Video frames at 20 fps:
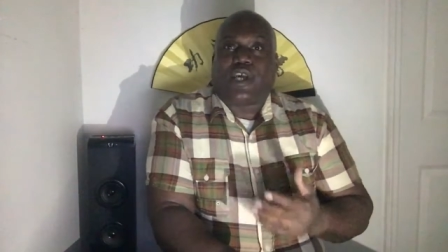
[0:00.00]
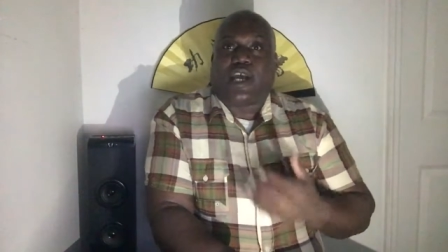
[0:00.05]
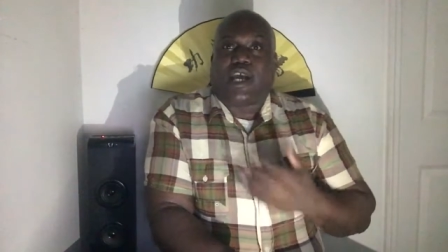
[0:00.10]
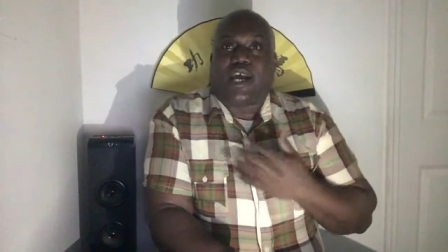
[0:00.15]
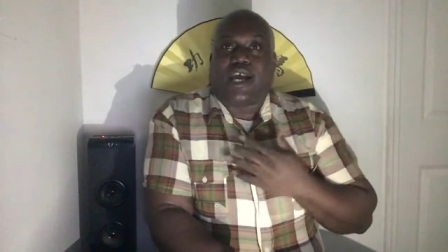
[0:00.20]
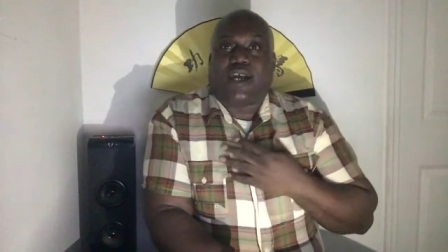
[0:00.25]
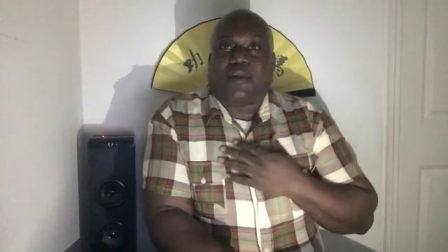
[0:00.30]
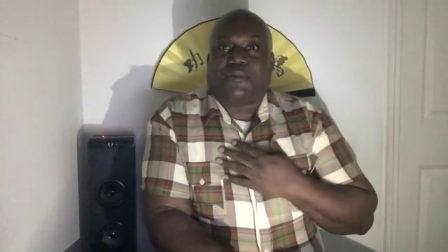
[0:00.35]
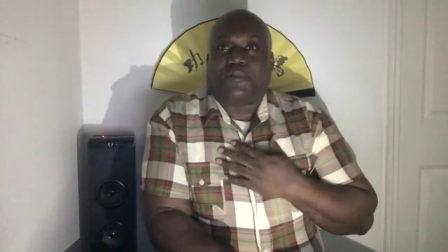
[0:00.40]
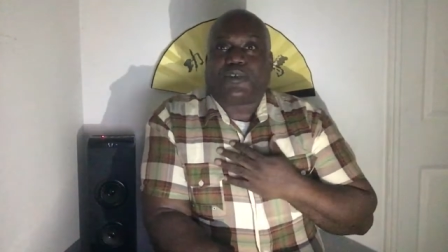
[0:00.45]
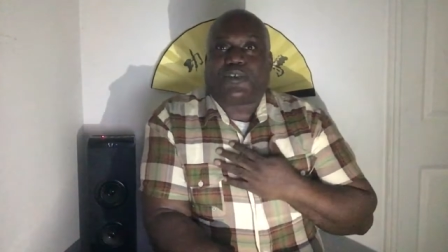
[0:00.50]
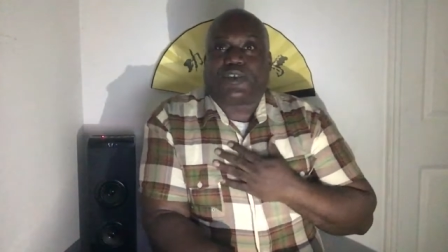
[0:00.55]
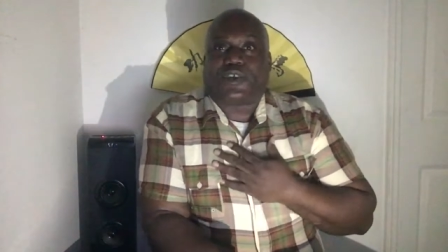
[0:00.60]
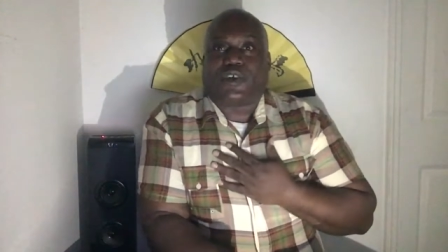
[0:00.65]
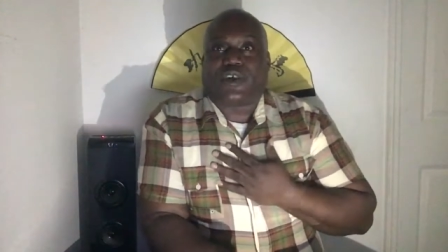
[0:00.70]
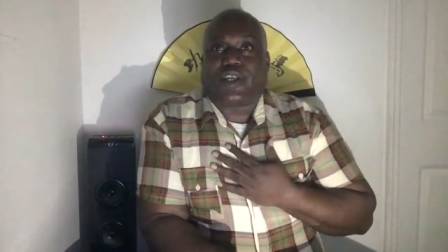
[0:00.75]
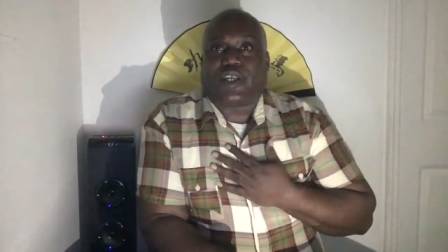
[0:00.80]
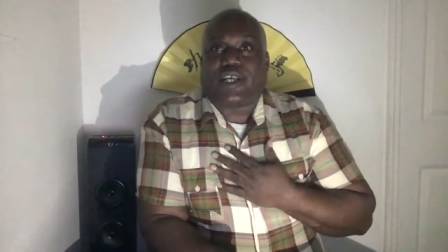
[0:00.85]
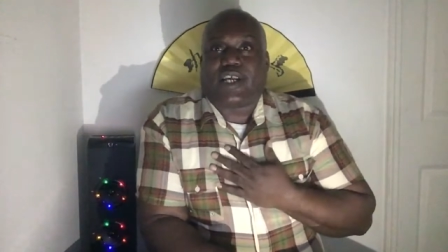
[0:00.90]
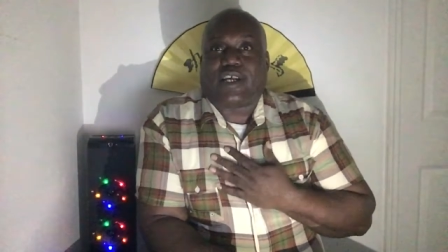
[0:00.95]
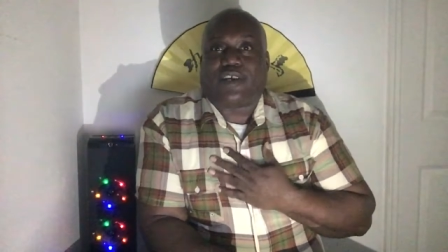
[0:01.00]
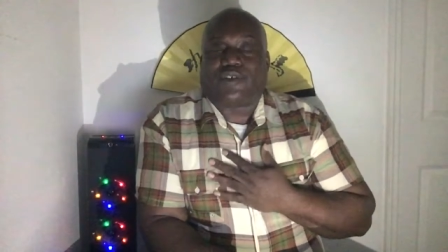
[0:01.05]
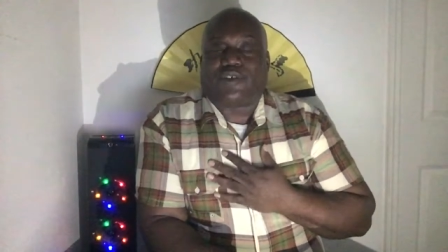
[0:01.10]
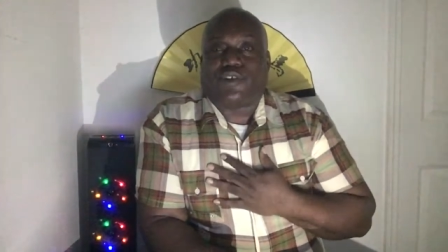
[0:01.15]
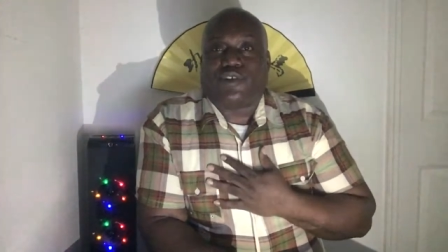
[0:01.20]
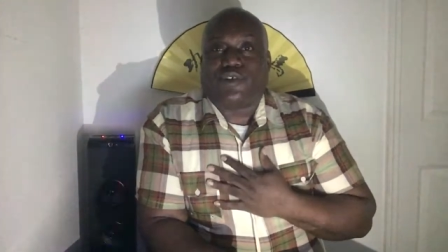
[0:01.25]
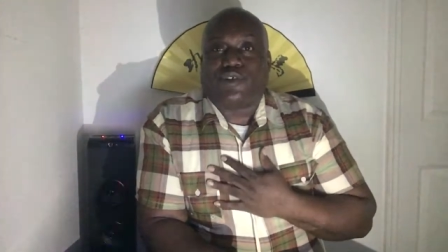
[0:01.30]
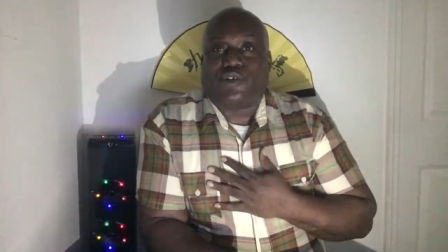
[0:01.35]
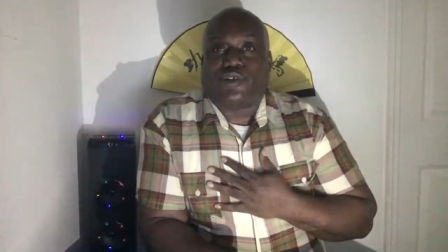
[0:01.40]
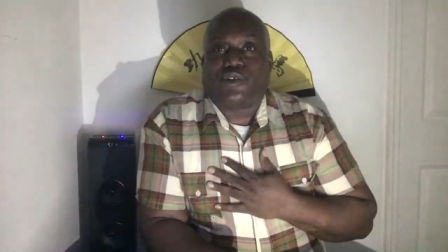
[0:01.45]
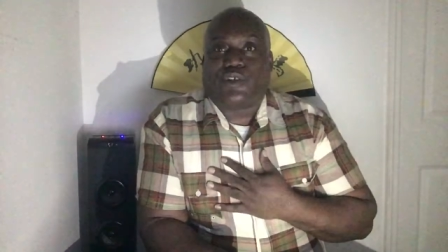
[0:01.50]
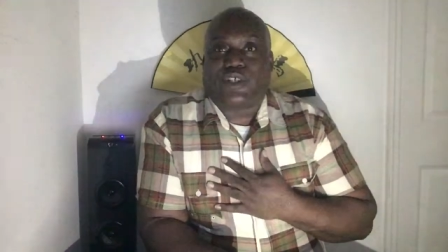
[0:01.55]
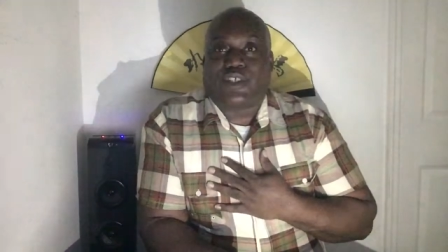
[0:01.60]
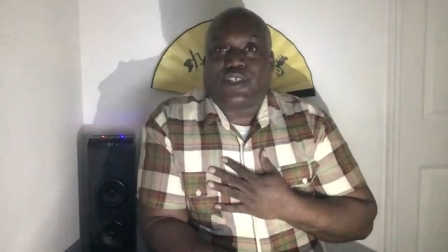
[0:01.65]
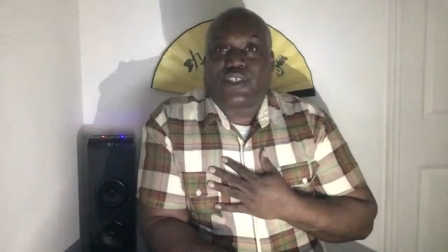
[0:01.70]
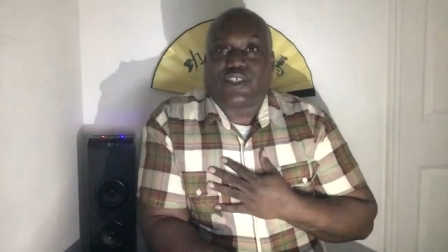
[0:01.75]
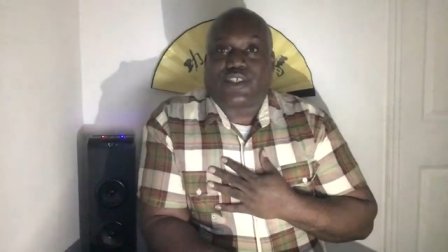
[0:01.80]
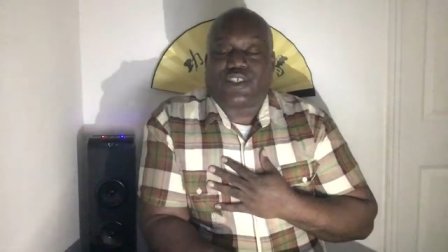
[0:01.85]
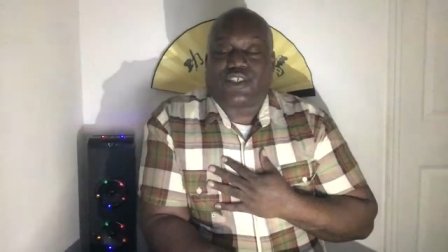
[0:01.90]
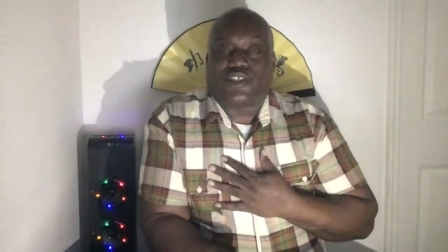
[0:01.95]
I'm starting out new
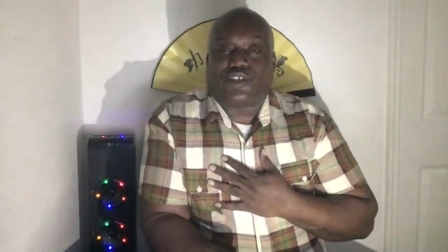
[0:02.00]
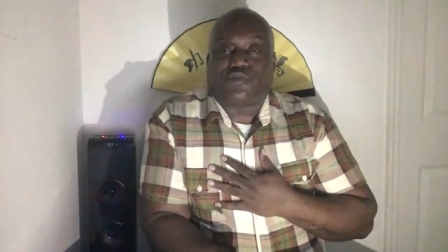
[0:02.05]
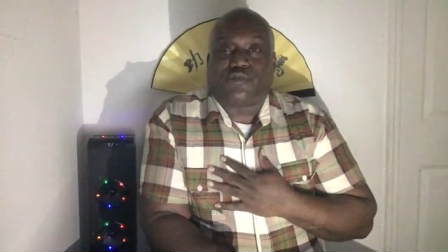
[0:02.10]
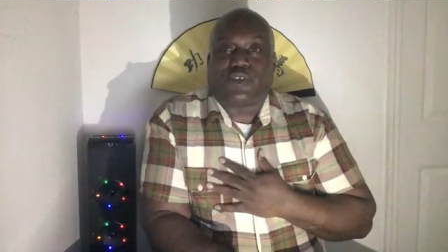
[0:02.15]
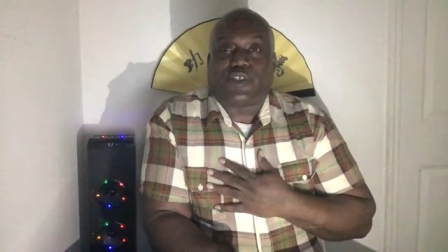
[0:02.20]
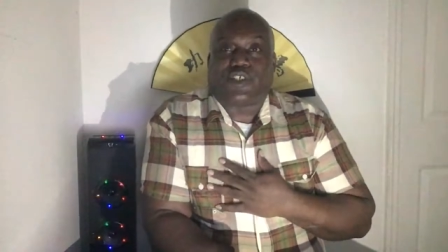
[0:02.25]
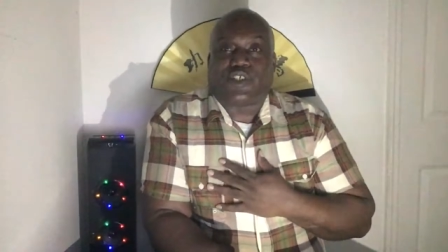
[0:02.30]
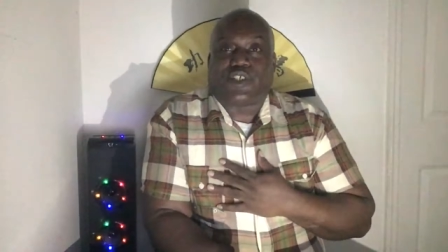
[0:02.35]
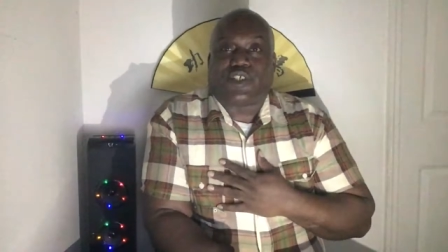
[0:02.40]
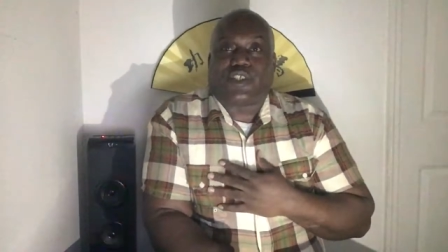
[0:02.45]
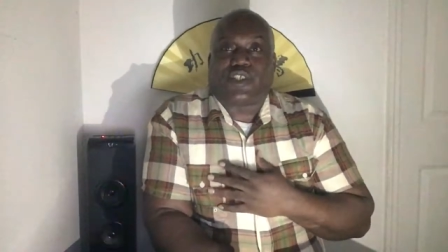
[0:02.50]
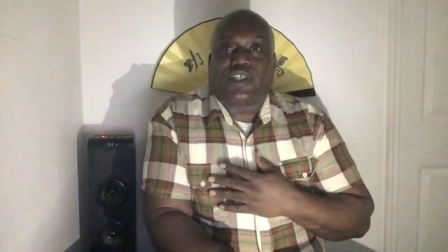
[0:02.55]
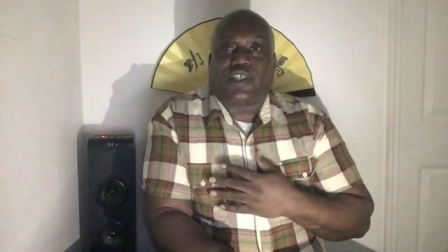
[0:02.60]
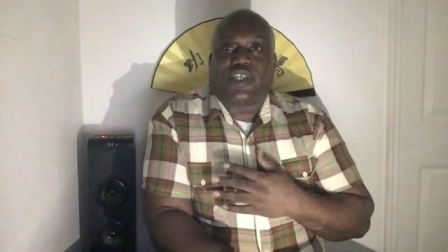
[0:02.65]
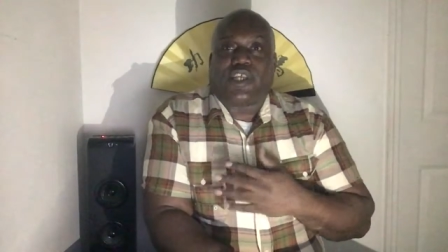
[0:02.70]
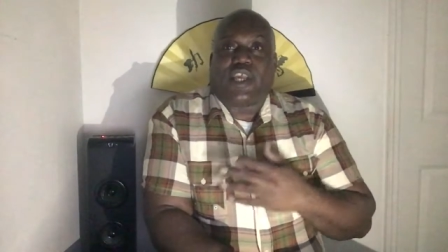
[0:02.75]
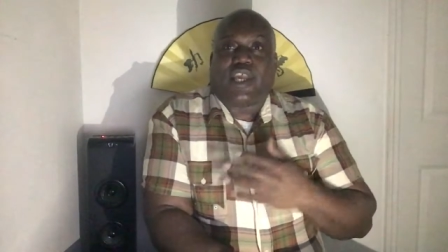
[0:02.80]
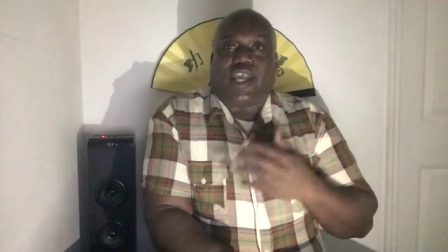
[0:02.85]
in the situation